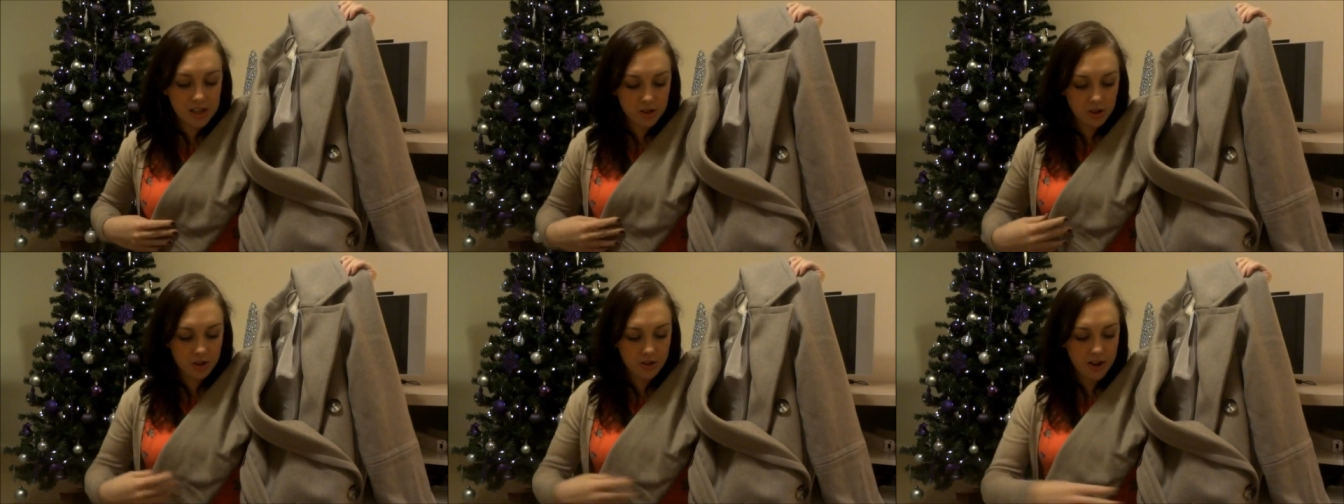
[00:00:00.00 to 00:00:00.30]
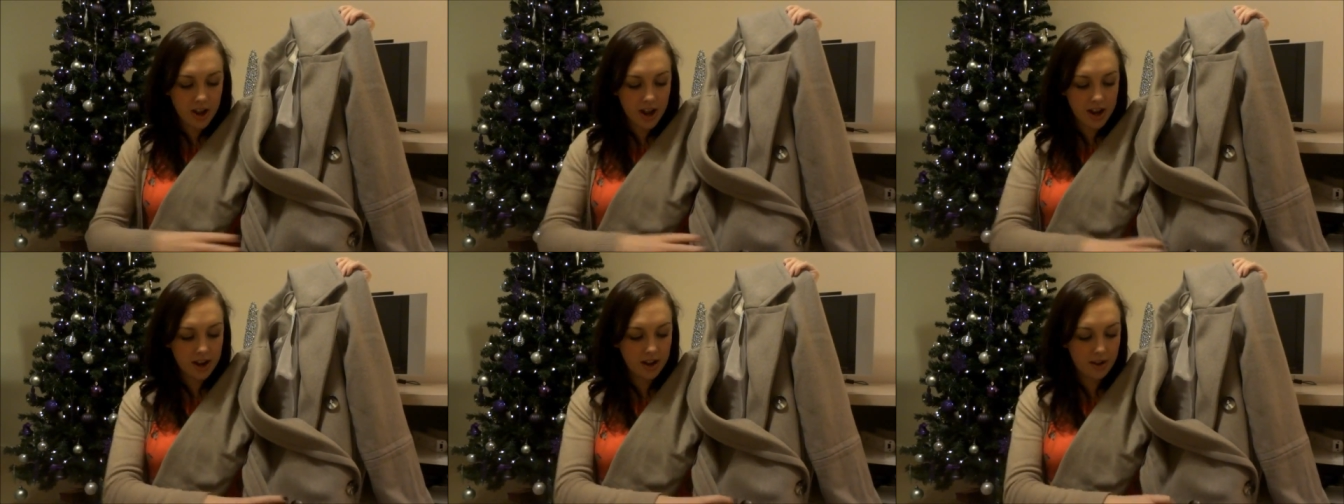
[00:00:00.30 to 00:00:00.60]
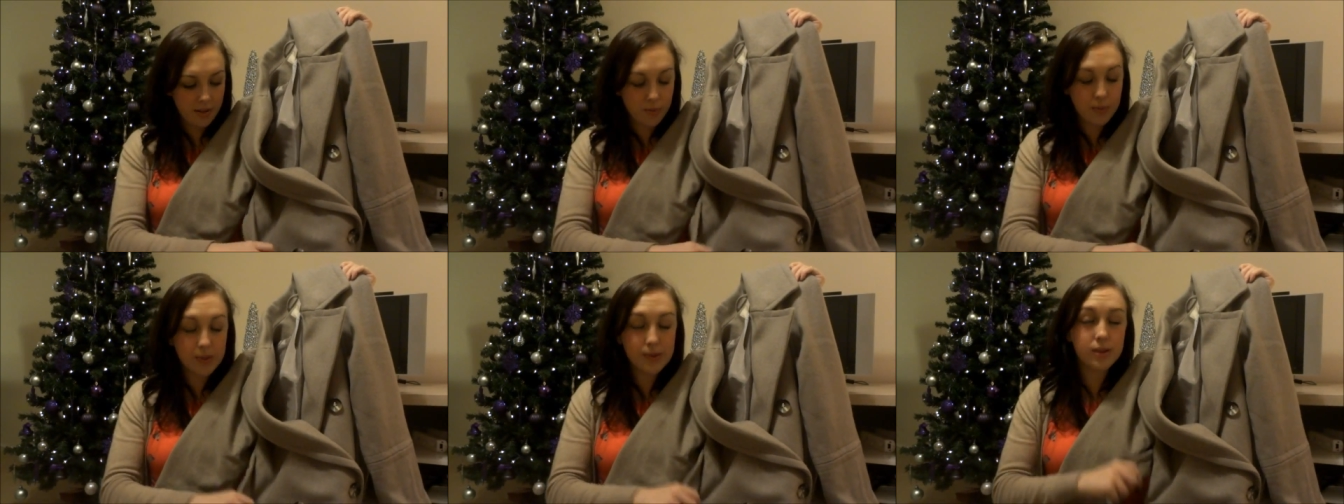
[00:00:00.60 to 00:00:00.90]
saw it and
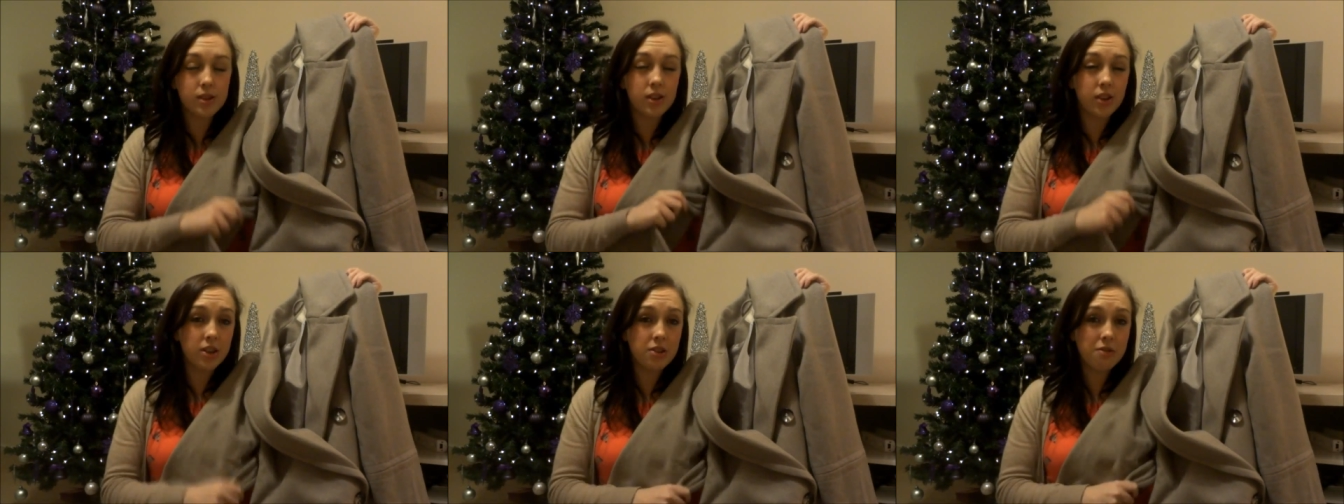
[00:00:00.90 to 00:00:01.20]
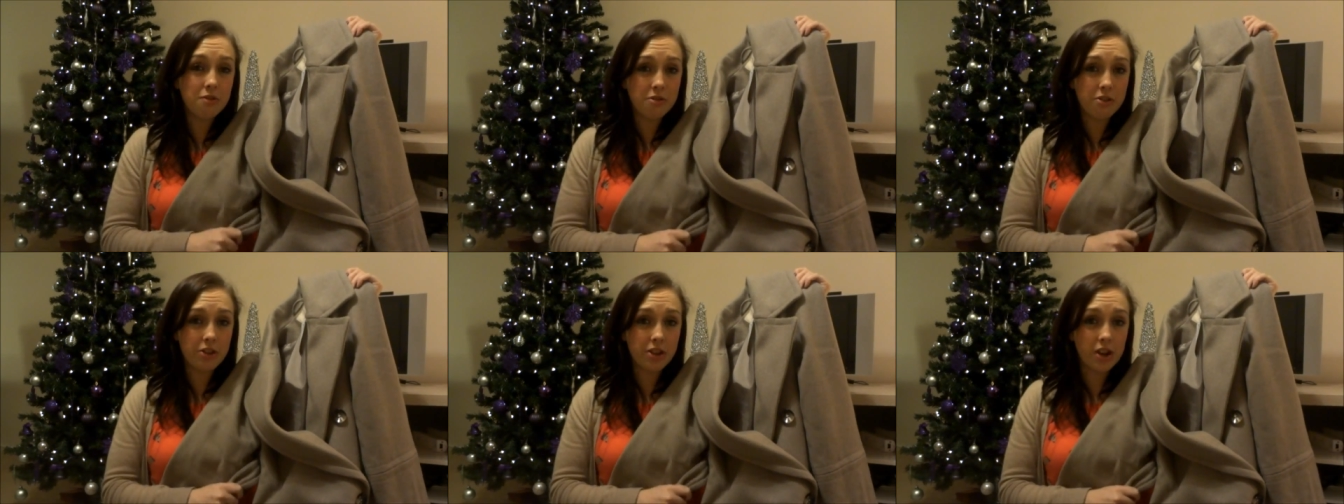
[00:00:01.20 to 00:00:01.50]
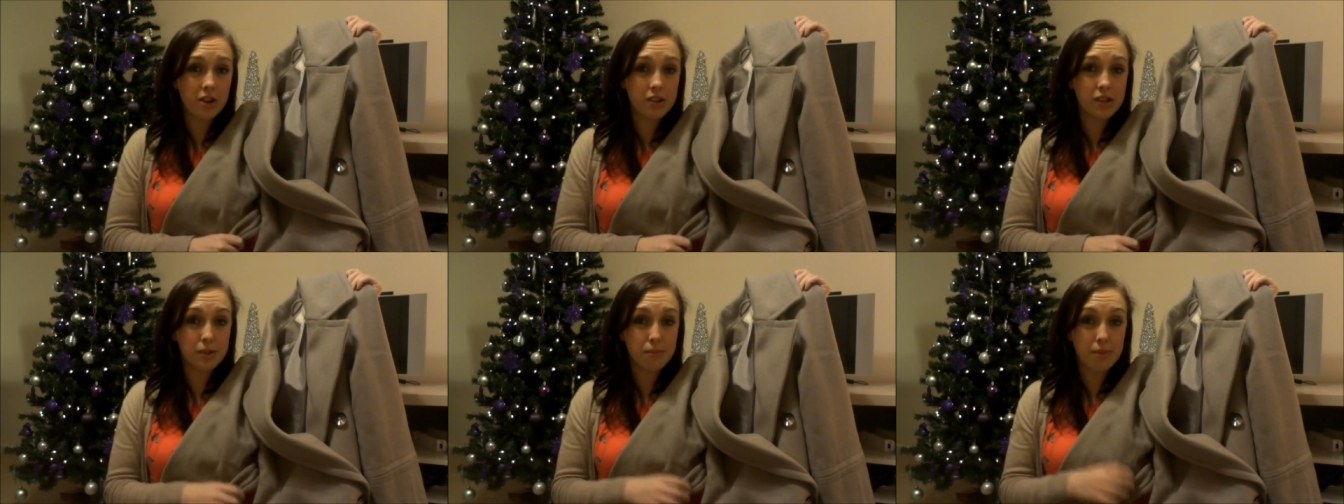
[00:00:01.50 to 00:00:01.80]
I was looking for a
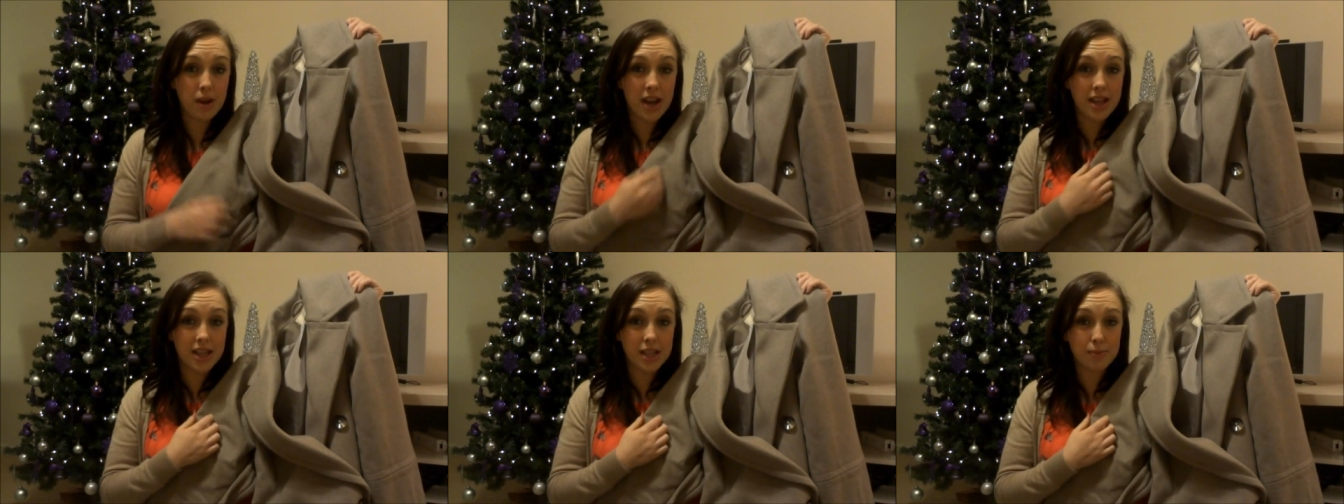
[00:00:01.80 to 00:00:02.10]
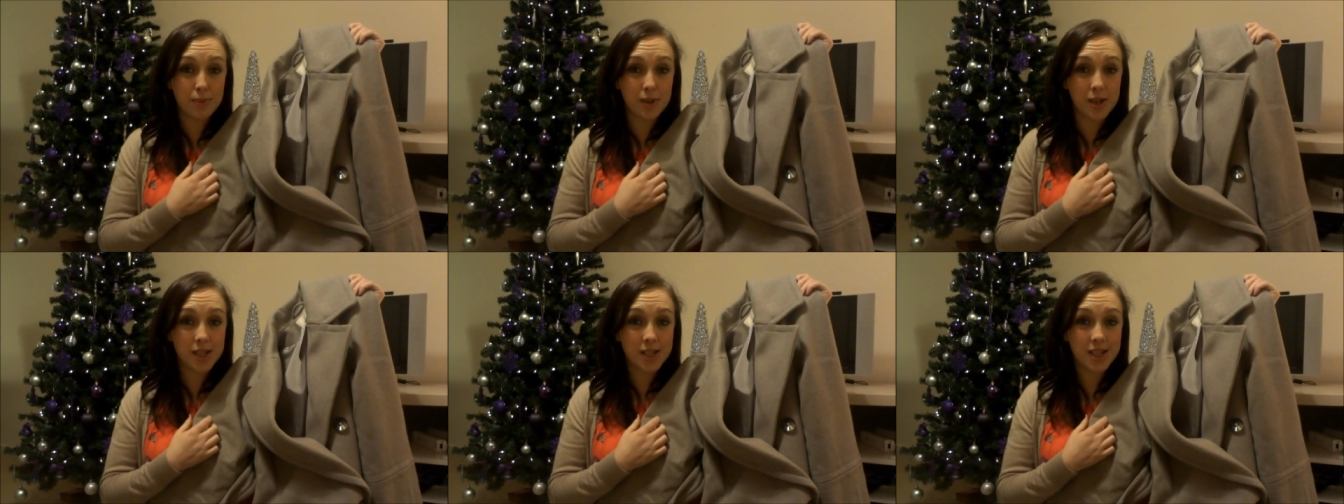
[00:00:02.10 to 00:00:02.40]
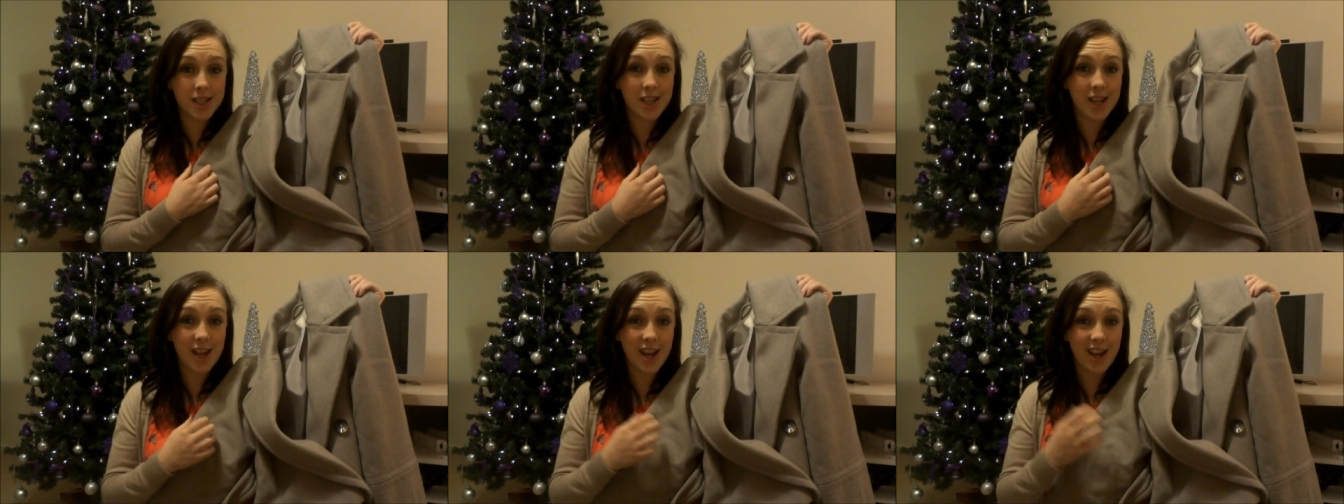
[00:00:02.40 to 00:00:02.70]
coat to buy this
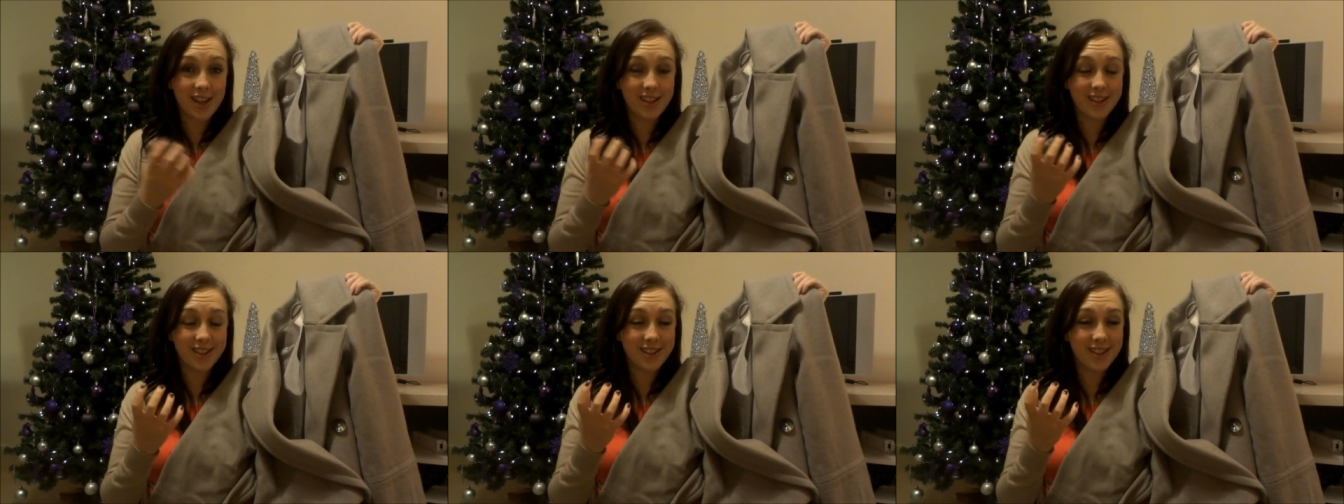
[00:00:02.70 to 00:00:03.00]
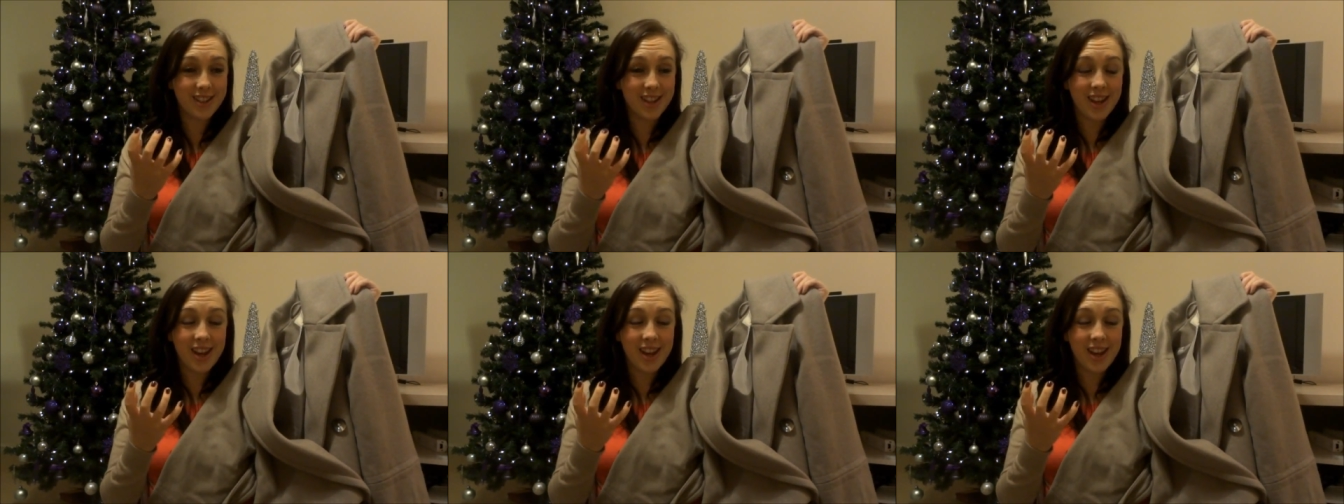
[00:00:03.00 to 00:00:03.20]
person, and